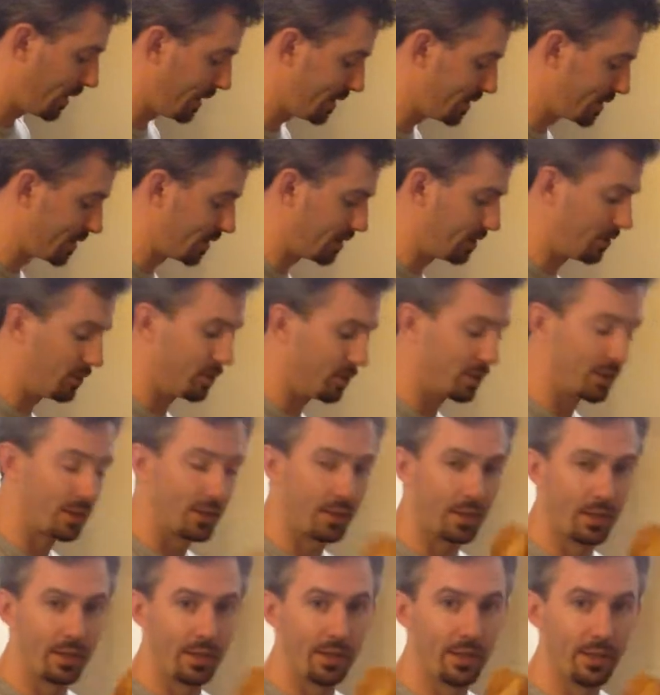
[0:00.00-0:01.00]
do you do with
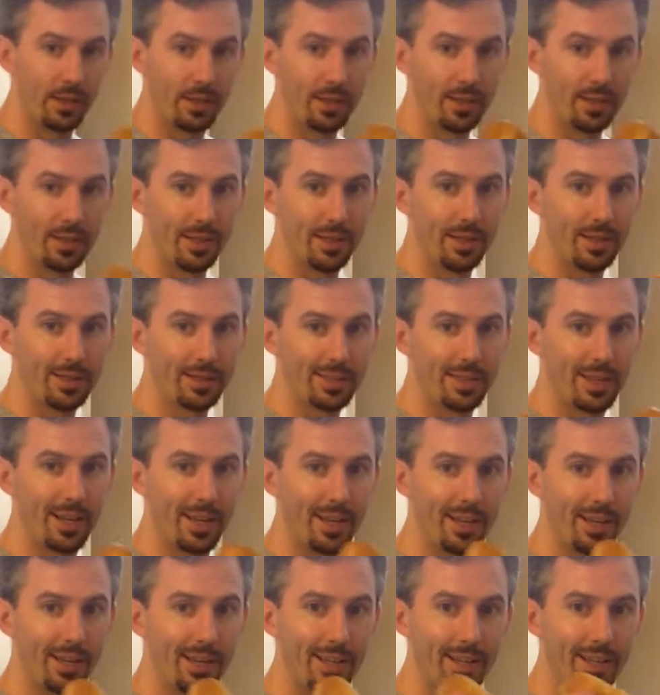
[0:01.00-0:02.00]
the
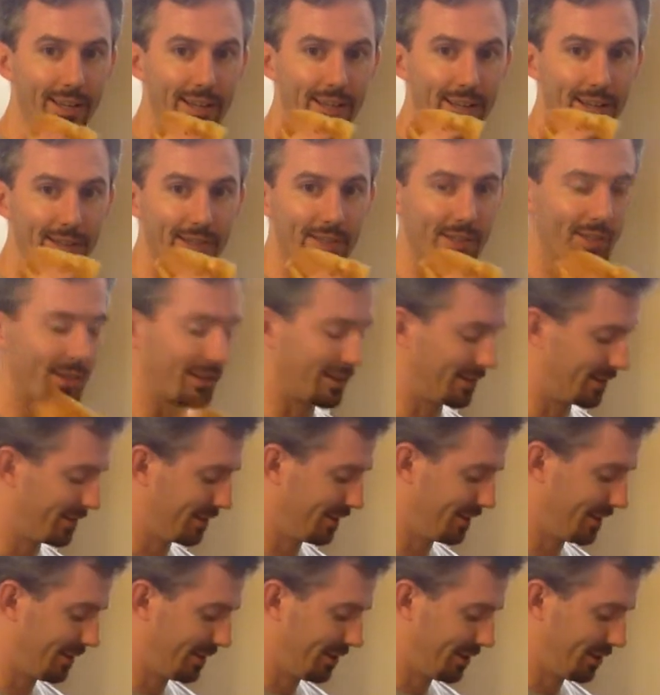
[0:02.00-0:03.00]
tiny, less than
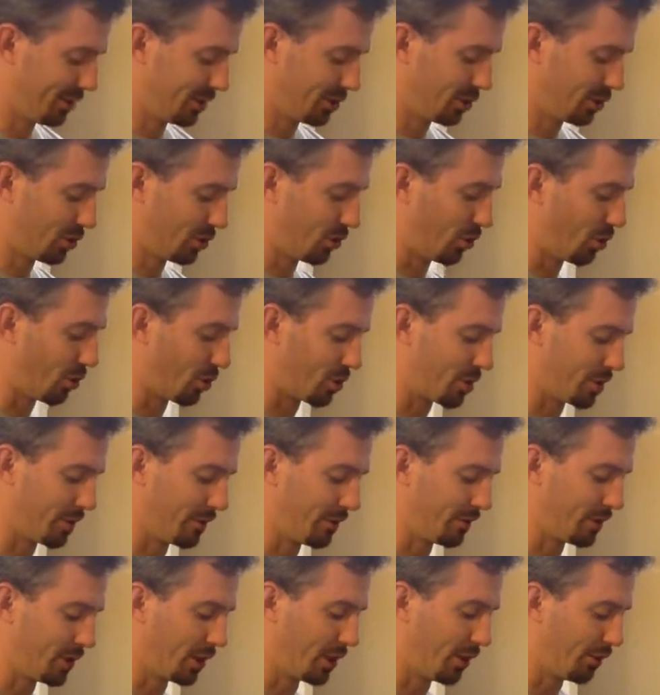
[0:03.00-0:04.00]
quarter
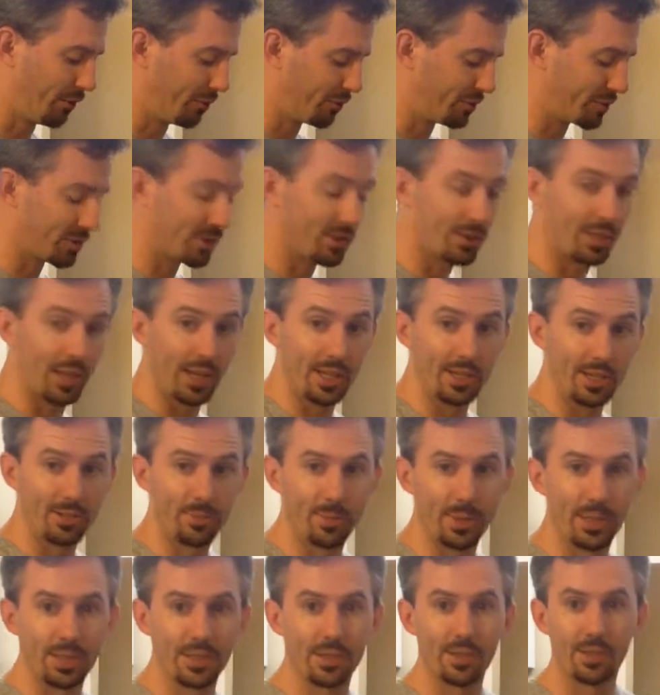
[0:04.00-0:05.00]
of a loaf
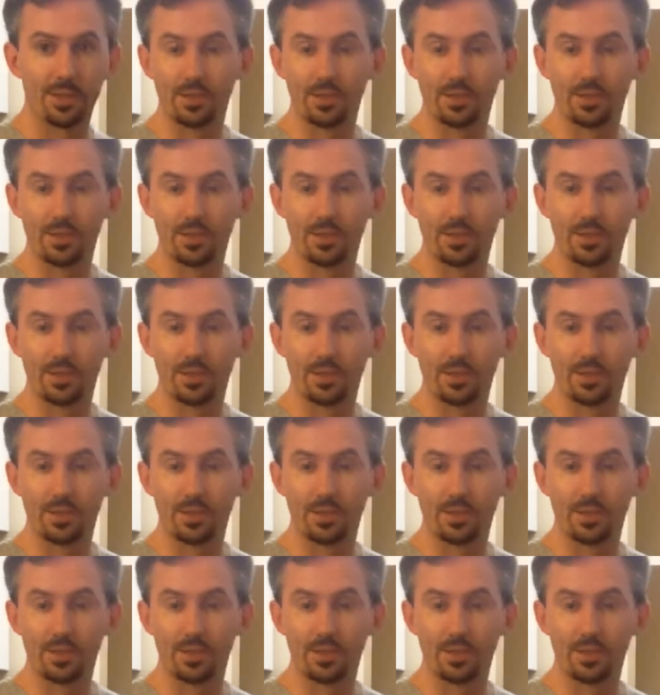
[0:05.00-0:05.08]
sized piece